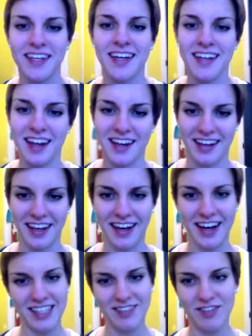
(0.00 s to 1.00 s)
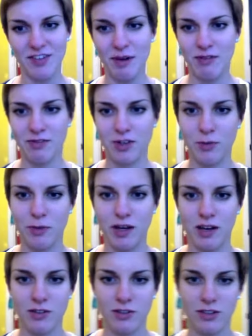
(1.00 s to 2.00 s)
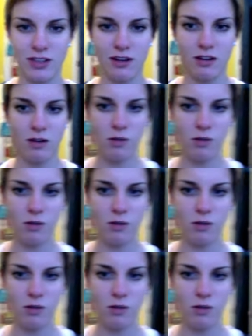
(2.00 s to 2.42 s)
Now you get a nice view of my room. I'll do a little.